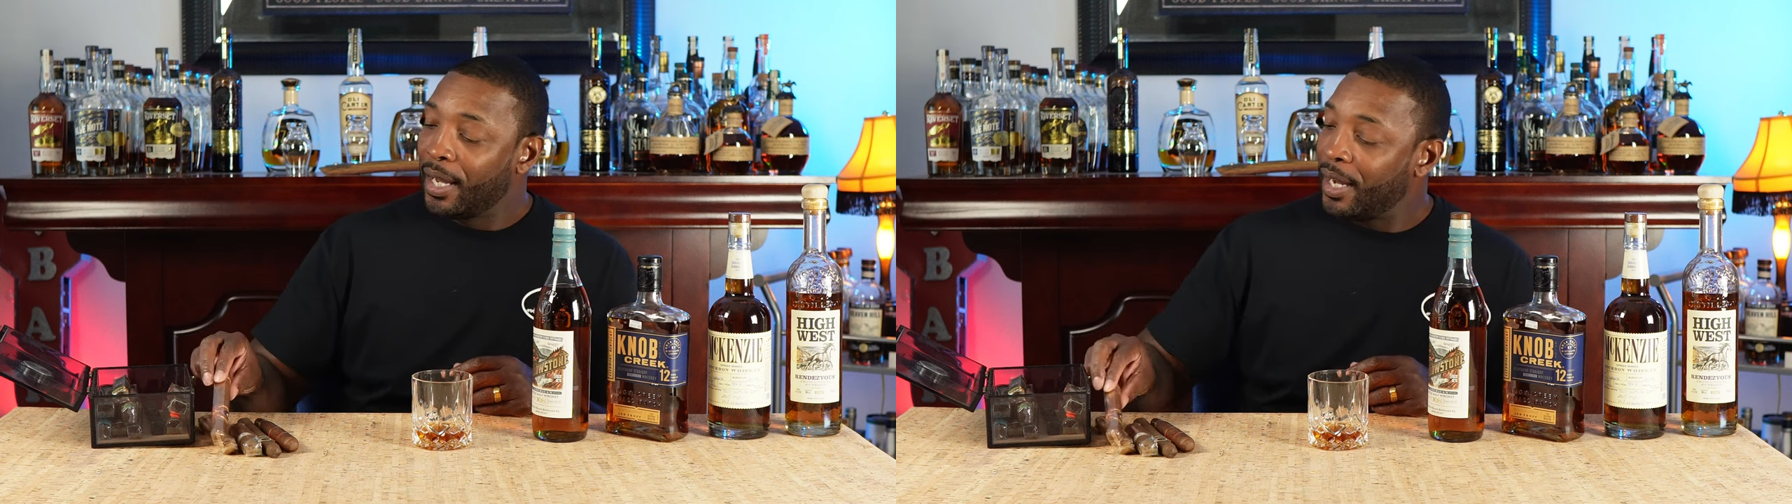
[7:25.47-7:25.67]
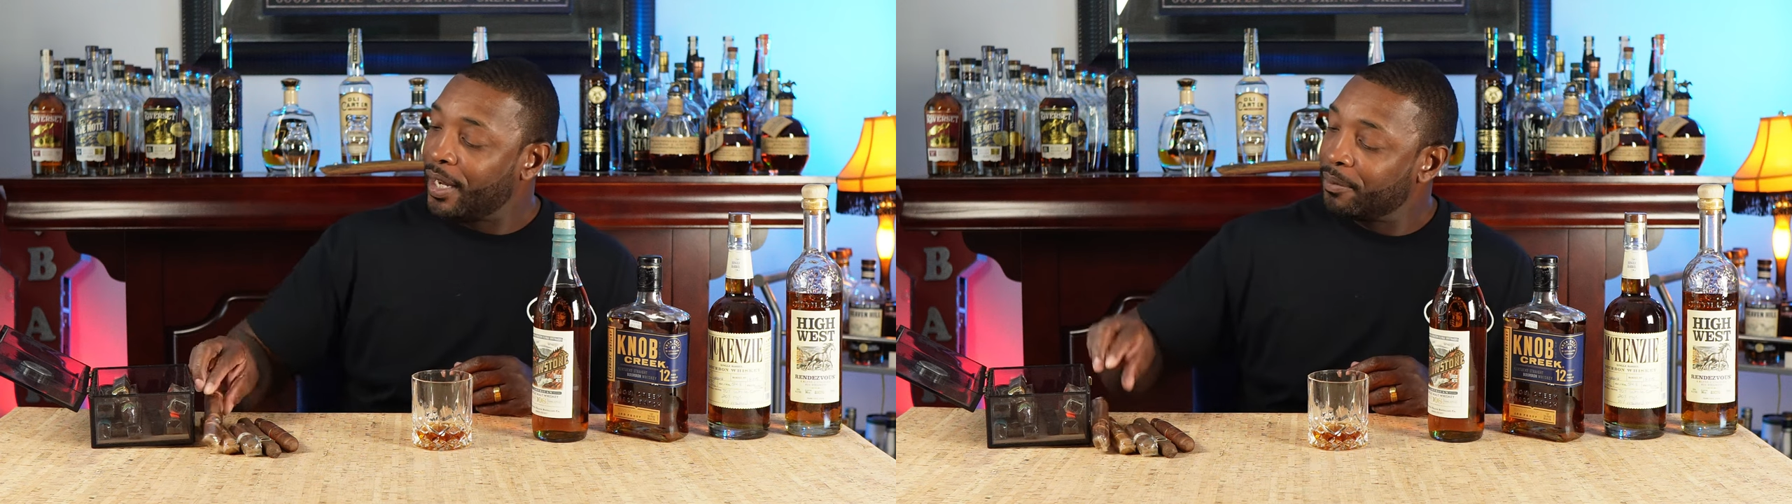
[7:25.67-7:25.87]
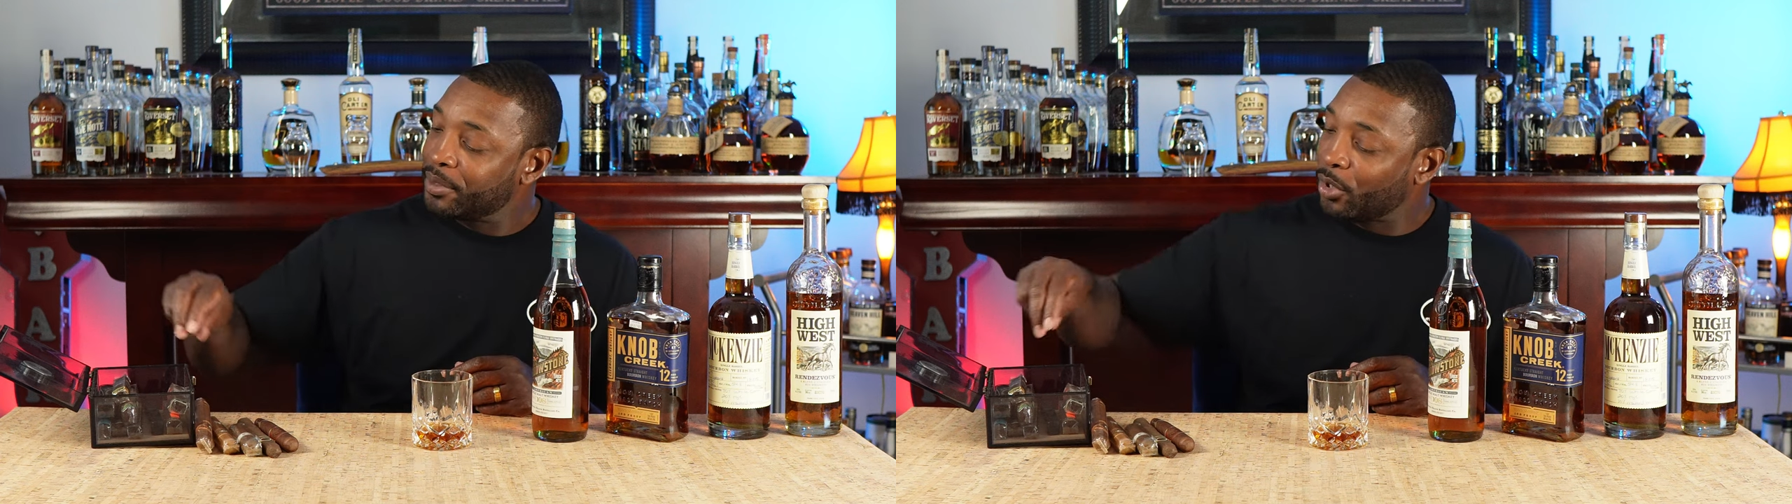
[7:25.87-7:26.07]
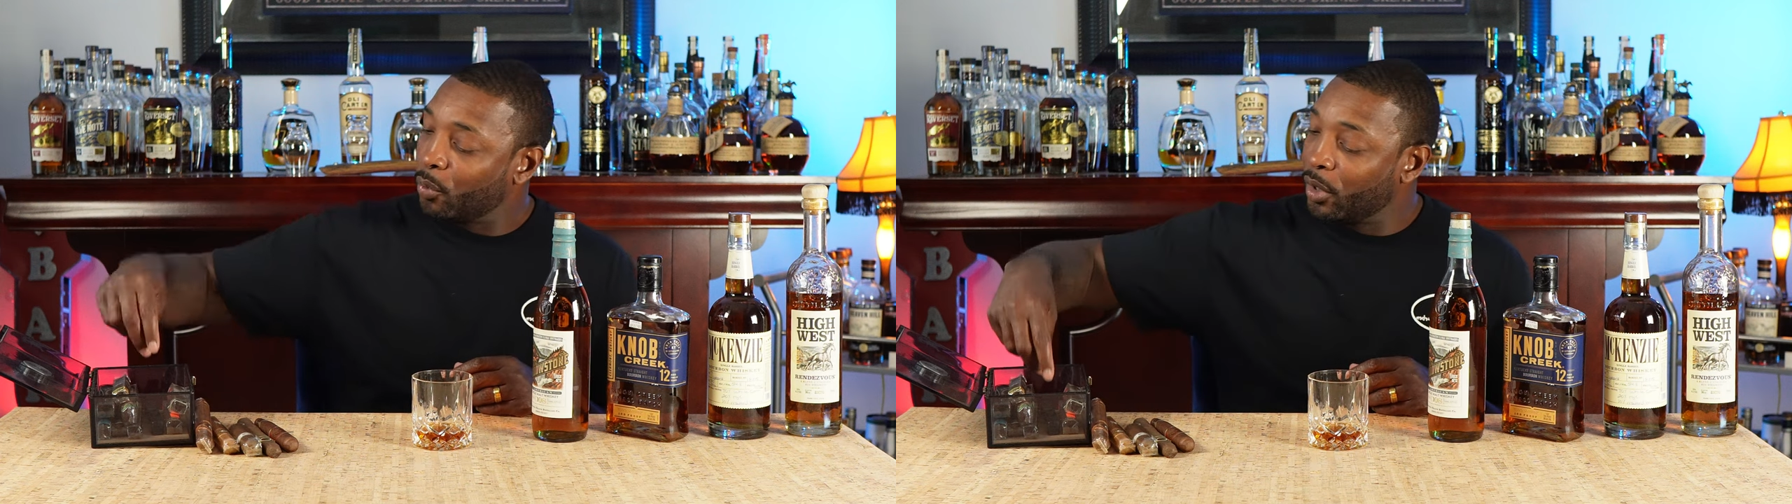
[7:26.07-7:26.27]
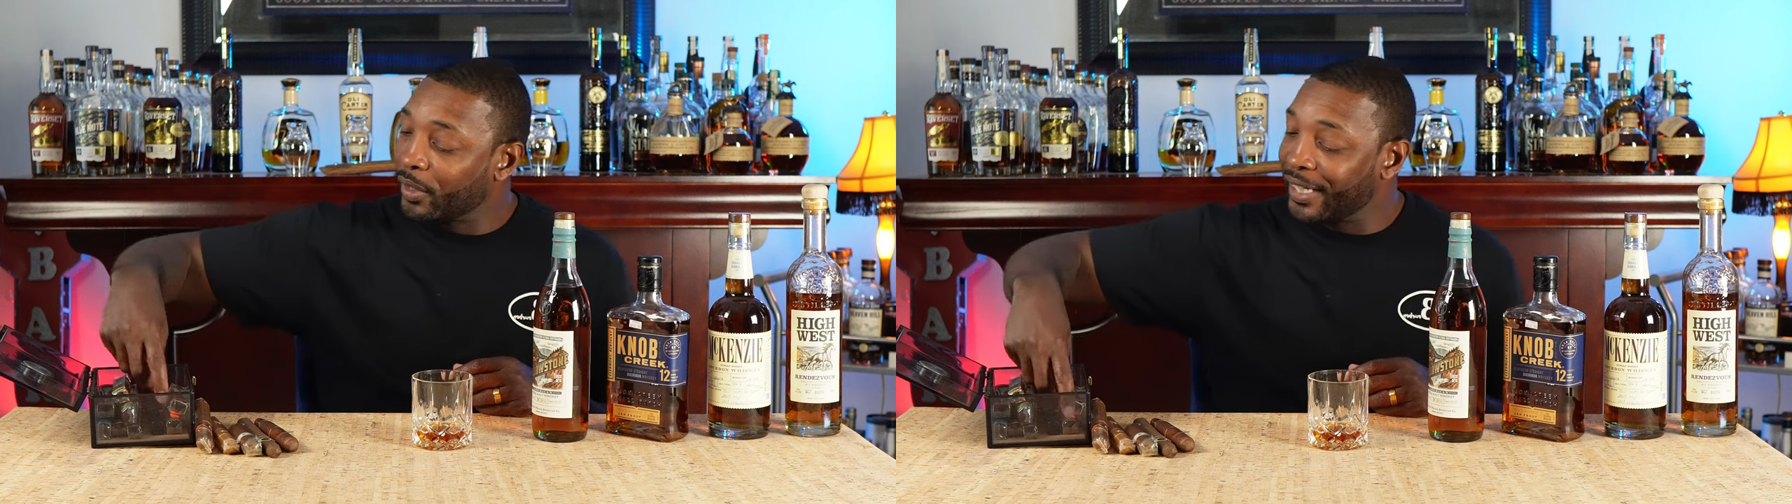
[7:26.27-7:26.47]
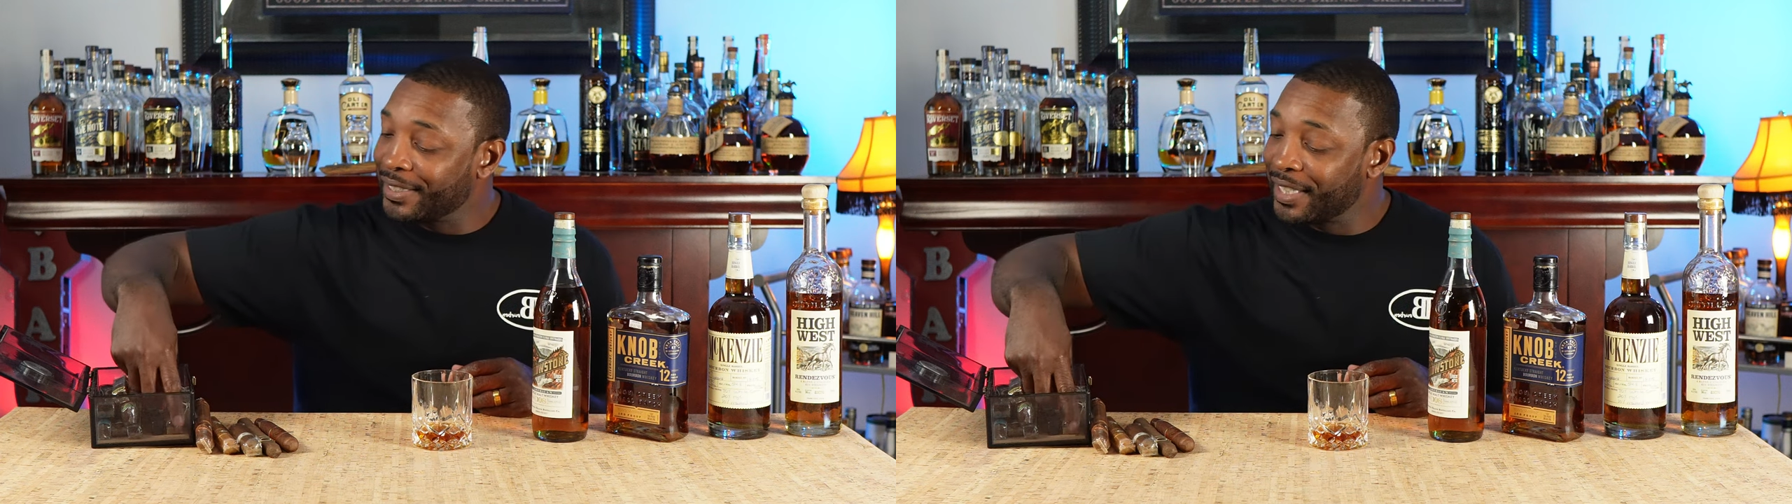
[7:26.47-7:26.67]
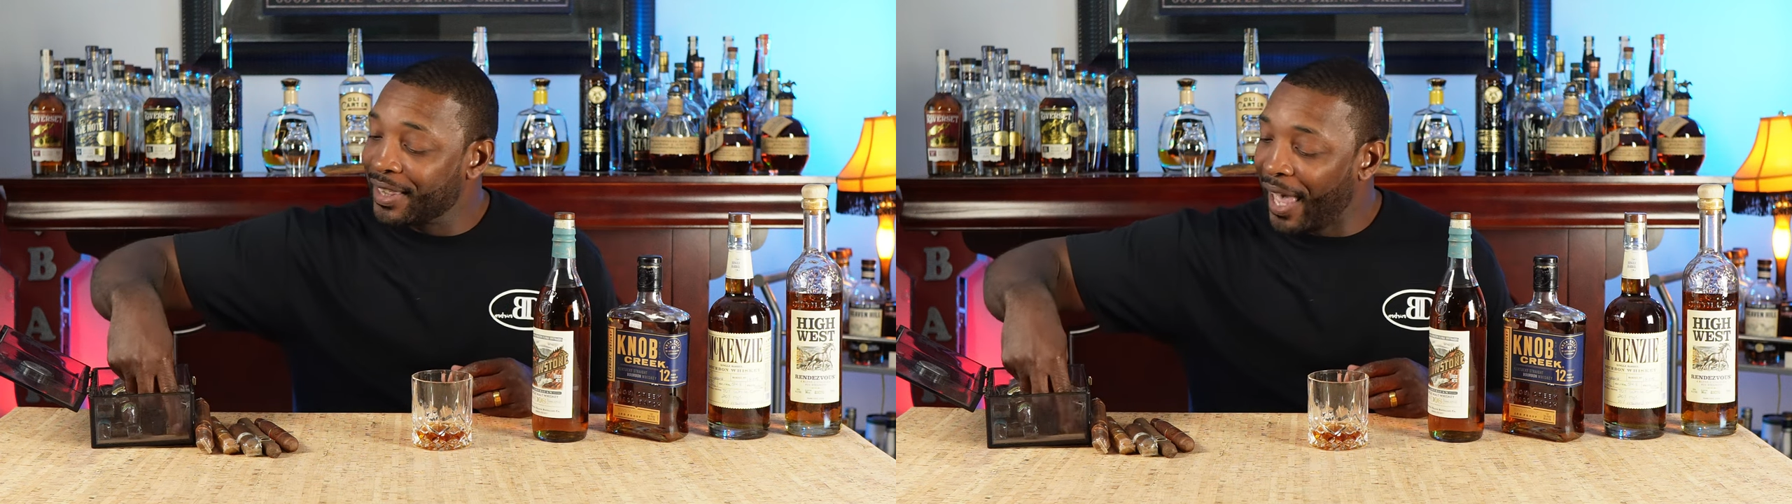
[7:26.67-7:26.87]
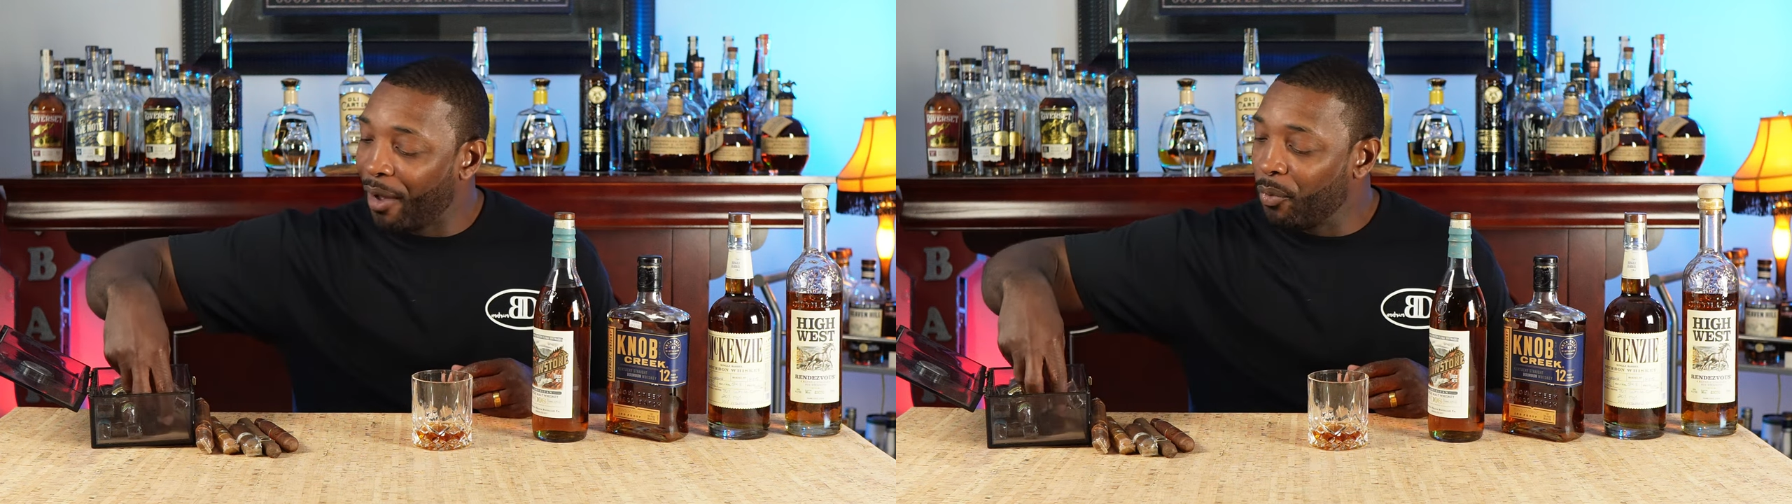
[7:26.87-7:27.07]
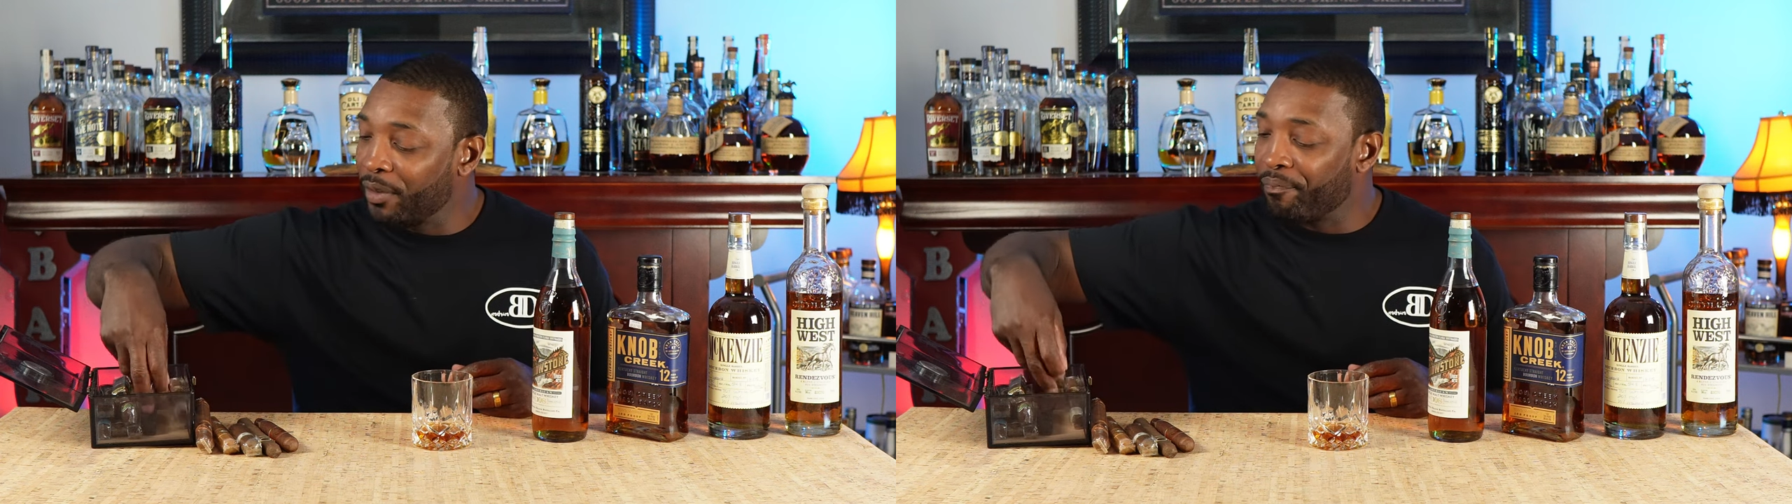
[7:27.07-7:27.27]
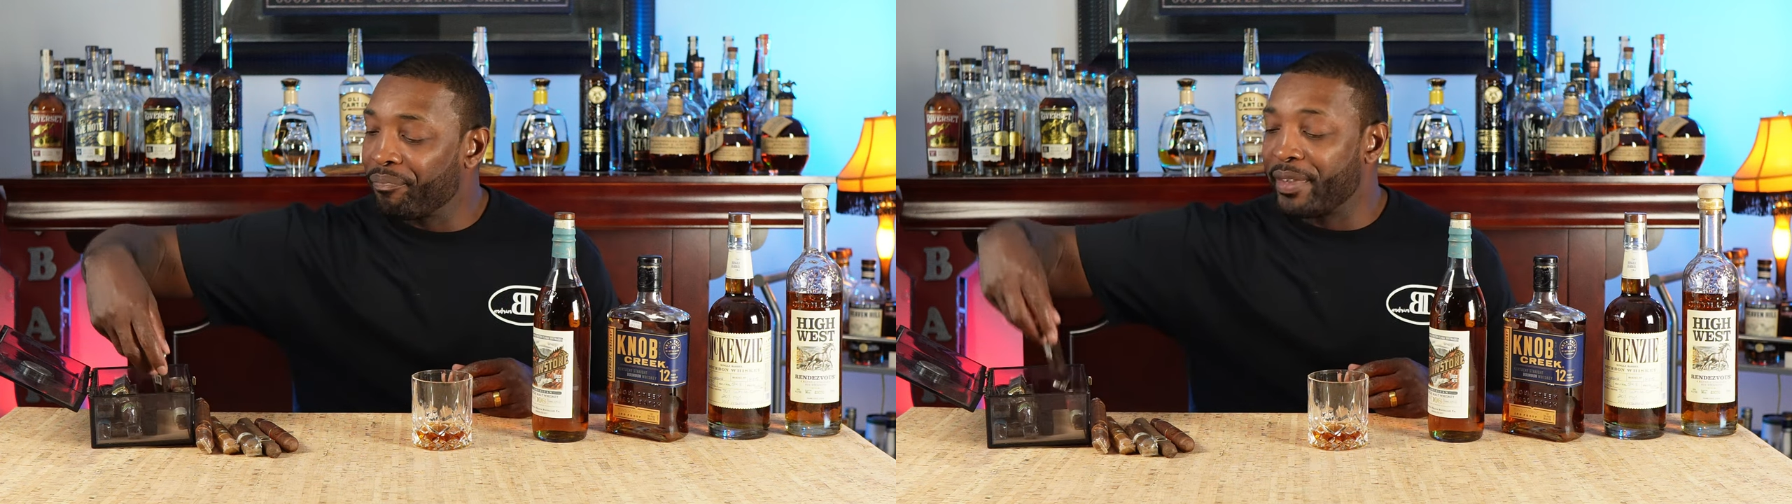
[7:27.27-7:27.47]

uh, so we'll get into that one.